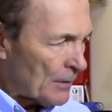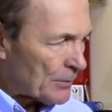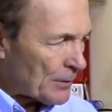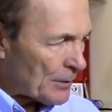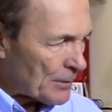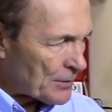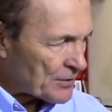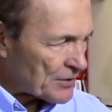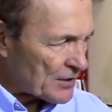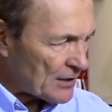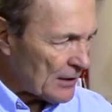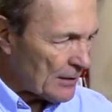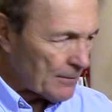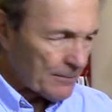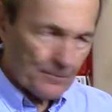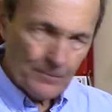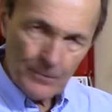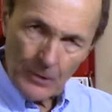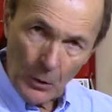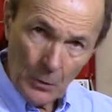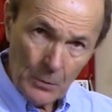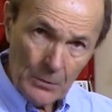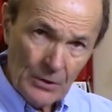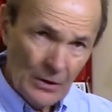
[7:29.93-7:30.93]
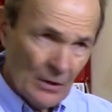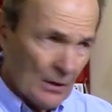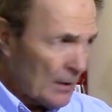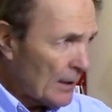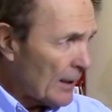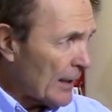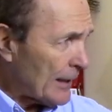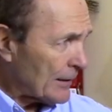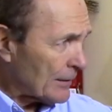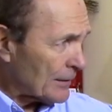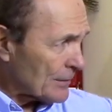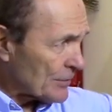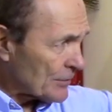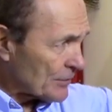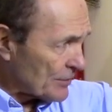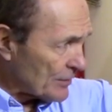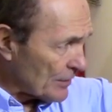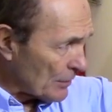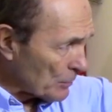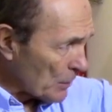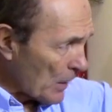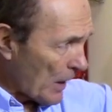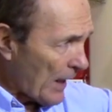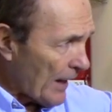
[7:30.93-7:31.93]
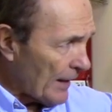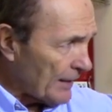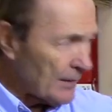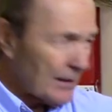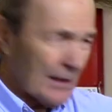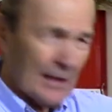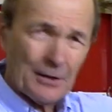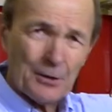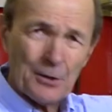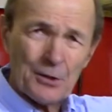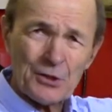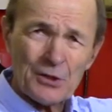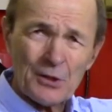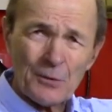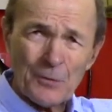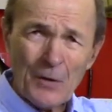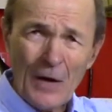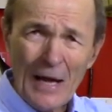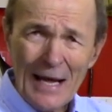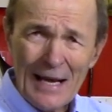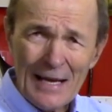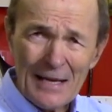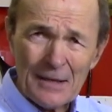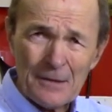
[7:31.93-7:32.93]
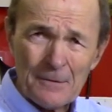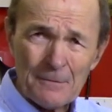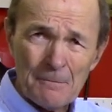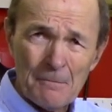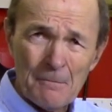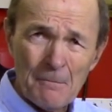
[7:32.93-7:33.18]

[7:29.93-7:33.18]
There's the float, and there's the rod, and there's the flag.